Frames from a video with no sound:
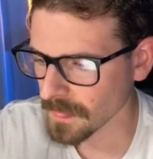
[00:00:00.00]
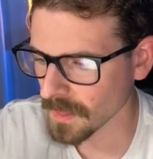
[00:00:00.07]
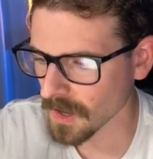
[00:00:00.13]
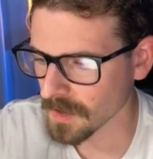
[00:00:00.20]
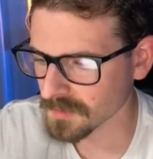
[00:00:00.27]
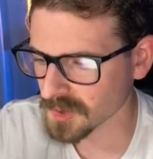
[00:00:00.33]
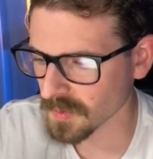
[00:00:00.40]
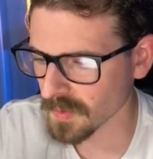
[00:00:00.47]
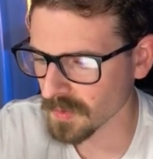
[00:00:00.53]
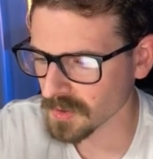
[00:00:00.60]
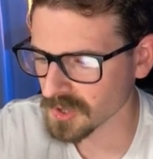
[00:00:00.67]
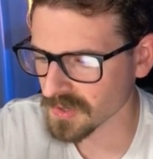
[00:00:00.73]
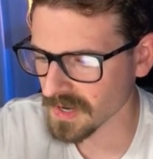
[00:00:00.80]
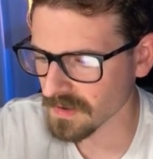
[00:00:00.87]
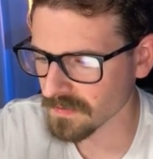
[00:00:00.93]
So if we were
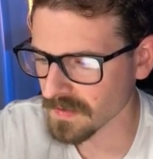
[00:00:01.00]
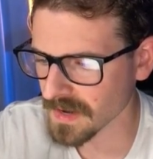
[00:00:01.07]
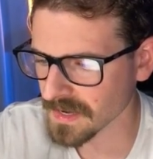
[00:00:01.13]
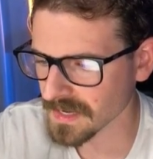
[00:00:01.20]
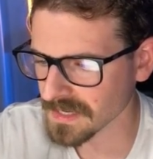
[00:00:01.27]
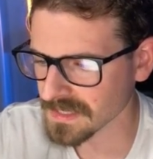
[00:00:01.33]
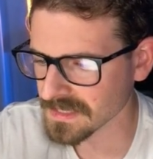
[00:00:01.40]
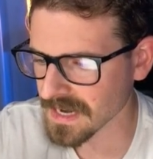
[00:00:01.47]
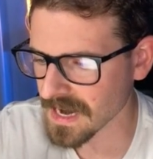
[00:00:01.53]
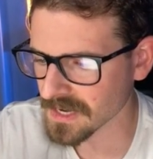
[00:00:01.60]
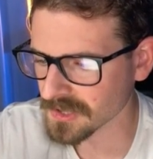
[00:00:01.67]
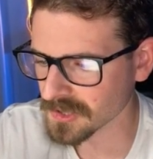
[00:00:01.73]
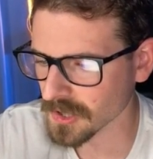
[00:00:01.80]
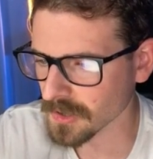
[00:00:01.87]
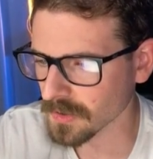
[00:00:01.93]
to try to find like a
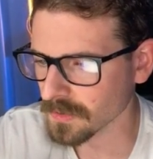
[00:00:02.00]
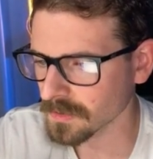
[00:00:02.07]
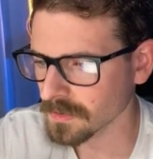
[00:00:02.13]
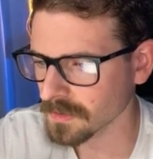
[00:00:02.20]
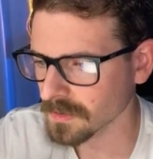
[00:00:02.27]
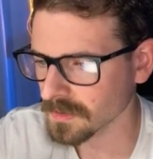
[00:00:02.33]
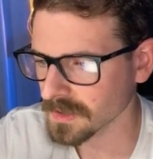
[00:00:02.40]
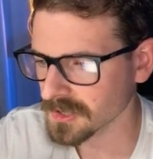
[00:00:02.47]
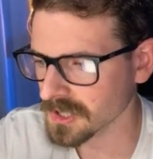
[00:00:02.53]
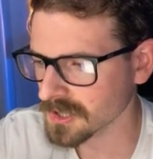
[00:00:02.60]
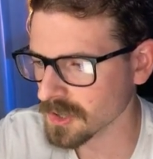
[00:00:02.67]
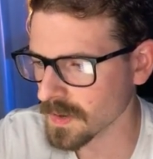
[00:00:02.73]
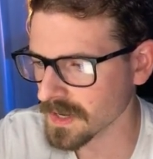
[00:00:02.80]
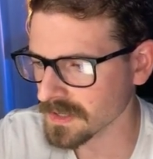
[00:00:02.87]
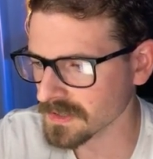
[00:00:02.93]
status code, let's
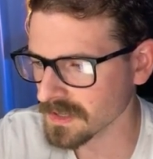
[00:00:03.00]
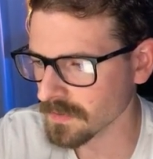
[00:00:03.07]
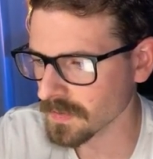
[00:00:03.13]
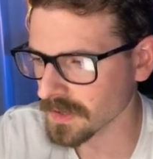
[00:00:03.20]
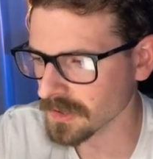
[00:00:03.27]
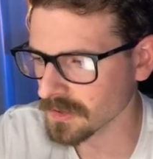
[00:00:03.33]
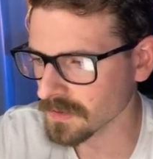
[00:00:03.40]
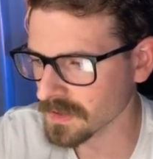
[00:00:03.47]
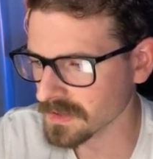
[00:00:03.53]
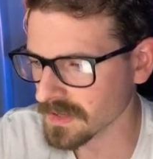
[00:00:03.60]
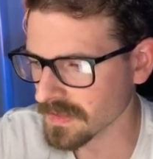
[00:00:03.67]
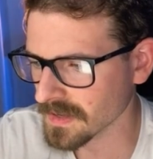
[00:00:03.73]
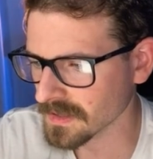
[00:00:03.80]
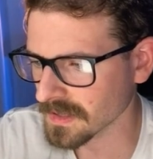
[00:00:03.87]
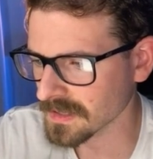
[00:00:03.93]
just go ahead and see if we can do this.
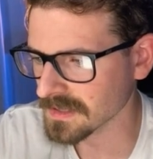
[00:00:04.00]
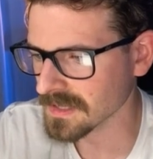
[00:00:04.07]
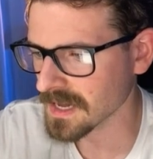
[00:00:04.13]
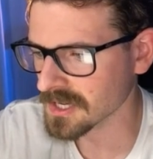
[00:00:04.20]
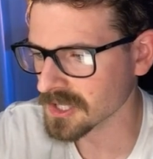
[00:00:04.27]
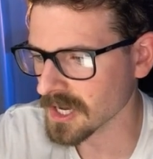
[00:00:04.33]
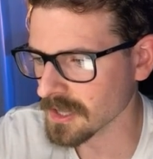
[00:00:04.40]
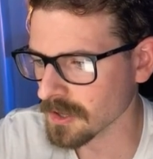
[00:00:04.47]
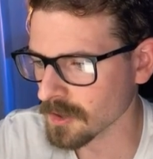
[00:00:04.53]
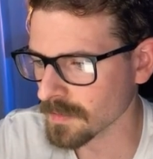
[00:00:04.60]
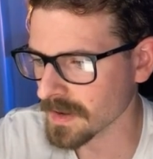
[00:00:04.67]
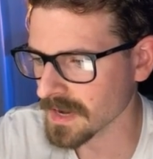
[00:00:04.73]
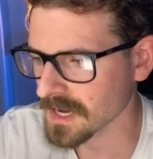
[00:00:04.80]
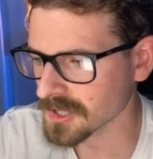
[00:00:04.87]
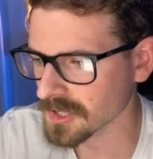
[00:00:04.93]
I think like /hello
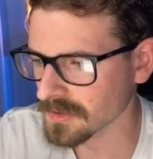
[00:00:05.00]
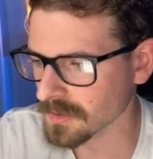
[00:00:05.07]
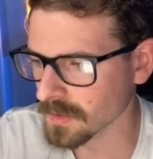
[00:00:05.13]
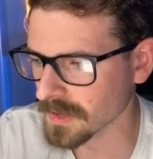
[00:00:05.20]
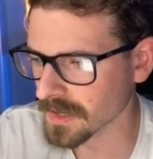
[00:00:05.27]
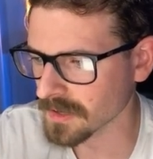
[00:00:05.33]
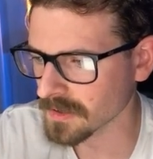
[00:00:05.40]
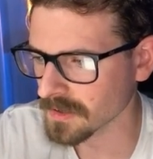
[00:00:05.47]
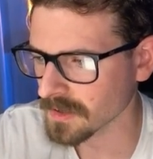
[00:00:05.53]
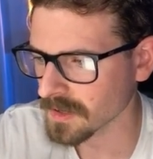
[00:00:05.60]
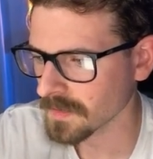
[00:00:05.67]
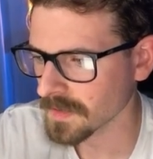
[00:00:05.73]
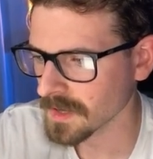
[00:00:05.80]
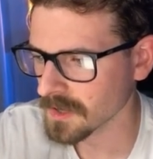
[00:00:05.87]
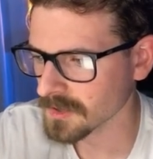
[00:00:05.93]
might actually throw an error.
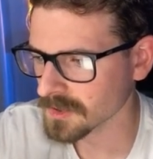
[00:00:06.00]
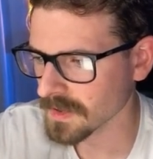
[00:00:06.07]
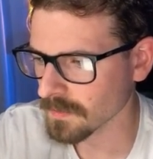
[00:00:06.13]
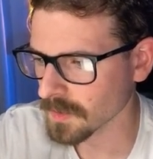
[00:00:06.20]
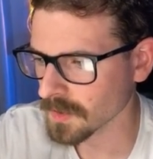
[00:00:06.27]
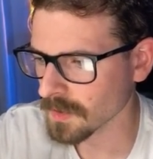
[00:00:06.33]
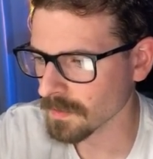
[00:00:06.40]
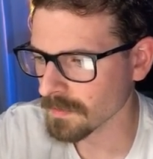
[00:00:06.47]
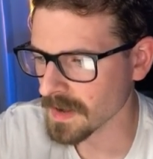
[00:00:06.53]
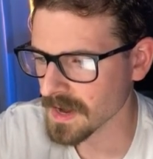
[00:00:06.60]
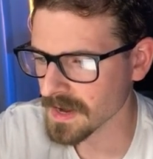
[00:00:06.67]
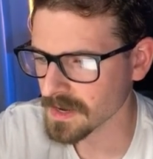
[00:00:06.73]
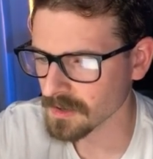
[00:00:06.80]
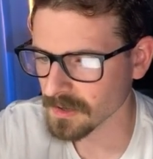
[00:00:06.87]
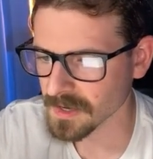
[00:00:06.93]
I think I also have one called
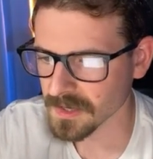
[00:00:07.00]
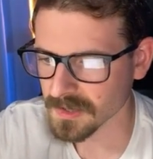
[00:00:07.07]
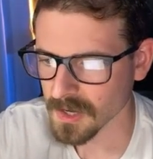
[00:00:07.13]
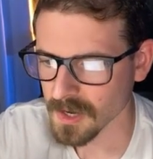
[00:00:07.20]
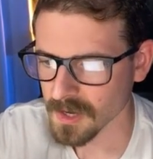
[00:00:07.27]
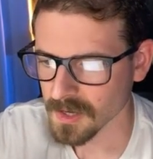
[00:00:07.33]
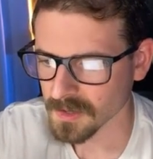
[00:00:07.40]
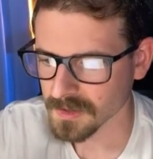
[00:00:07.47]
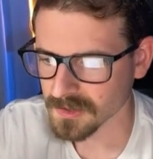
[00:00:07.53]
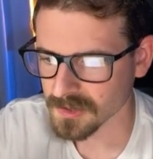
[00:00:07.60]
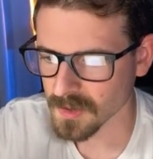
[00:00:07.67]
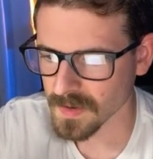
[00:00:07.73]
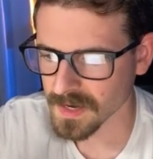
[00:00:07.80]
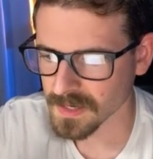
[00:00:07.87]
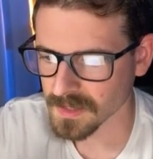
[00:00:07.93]
bye. All right, let's
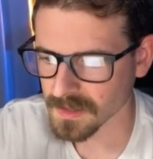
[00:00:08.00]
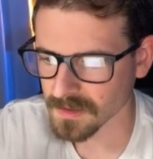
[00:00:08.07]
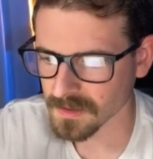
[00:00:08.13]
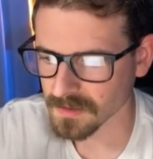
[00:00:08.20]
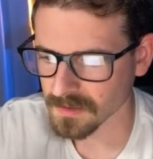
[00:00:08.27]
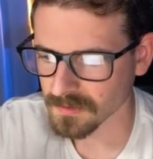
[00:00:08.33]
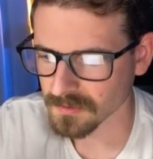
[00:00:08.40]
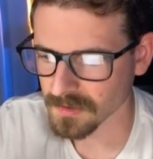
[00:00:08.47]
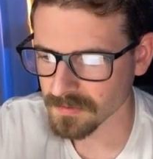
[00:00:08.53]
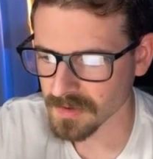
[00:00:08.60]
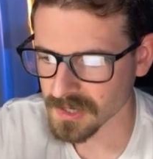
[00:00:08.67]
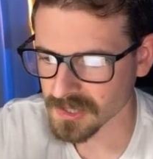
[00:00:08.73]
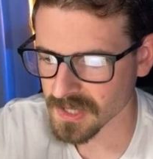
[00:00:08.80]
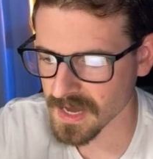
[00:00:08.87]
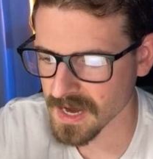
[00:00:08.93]
go ahead and
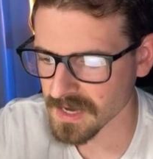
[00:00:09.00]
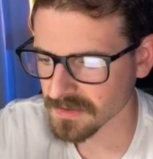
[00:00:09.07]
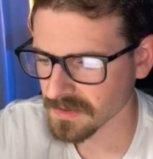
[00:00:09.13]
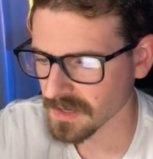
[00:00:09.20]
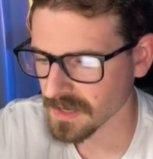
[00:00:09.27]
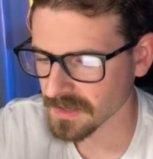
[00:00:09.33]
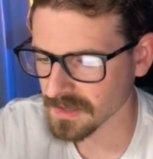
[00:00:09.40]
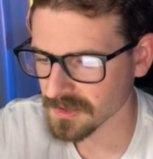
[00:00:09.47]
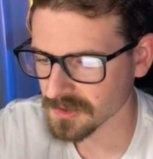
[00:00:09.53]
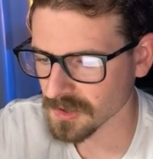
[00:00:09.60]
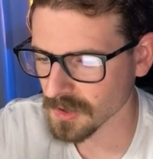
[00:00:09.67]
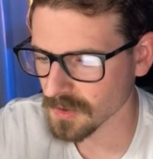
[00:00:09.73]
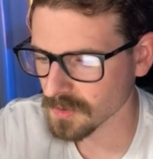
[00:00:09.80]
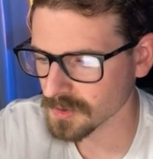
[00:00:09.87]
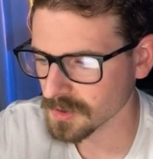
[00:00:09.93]
refresh that, and let's
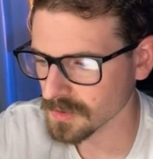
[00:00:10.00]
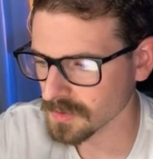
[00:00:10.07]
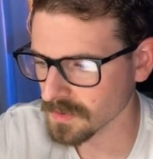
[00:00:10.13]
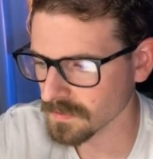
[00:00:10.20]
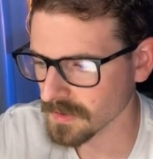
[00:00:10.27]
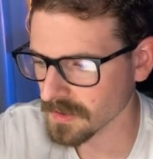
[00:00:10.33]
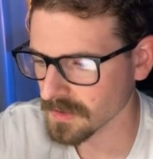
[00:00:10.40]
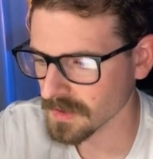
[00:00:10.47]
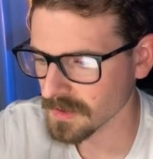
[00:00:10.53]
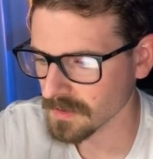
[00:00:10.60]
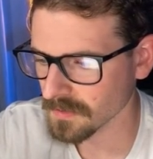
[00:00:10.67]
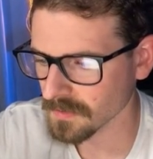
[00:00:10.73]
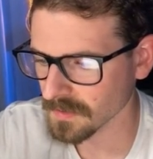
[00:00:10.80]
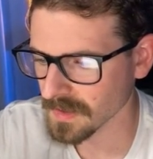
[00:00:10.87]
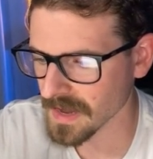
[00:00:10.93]
go to the very
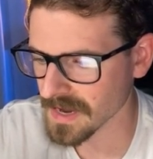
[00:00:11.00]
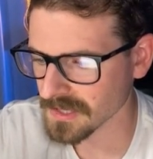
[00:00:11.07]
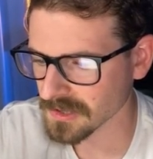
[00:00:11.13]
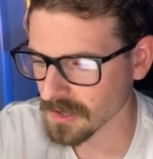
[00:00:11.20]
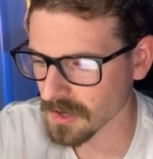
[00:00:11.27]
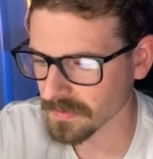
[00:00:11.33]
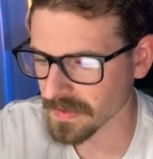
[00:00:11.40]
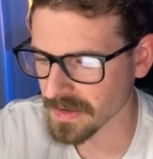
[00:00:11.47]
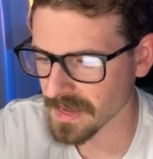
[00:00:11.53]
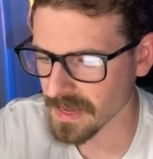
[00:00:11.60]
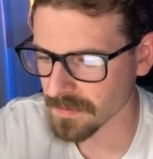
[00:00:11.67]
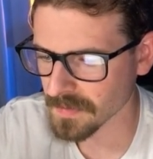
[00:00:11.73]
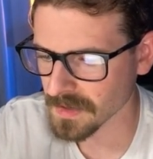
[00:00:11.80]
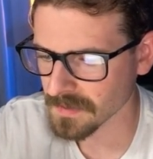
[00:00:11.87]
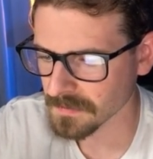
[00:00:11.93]
last log that
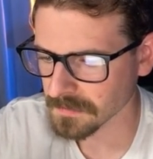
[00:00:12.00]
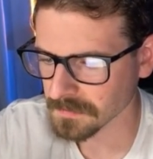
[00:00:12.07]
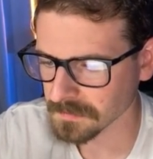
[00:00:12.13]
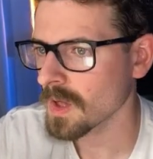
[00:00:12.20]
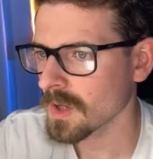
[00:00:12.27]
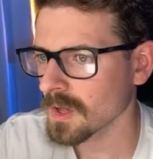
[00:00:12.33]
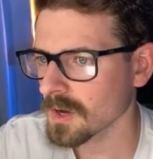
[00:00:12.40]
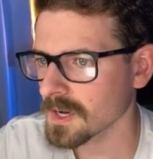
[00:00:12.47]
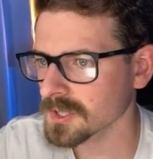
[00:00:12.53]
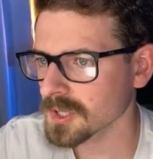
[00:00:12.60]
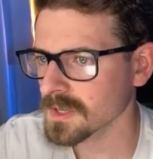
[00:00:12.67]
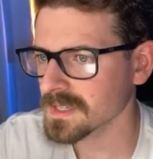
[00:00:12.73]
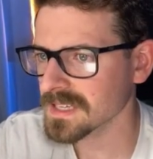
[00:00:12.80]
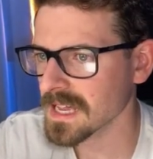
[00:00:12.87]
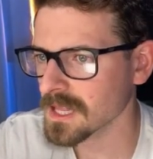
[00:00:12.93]
came in. All right,
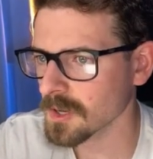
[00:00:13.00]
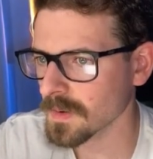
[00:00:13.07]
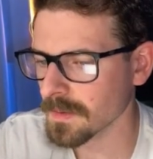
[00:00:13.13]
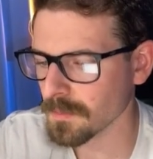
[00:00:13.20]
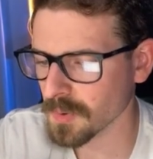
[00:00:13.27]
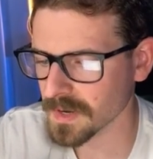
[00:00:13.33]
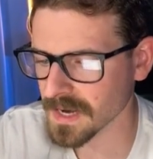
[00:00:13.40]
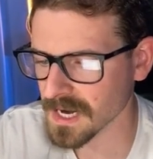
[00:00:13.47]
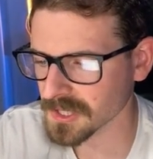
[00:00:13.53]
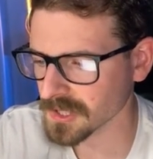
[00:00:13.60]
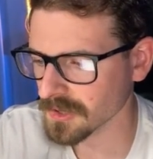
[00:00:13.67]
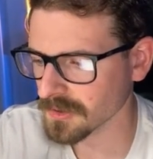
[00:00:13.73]
so this hello endpoint actually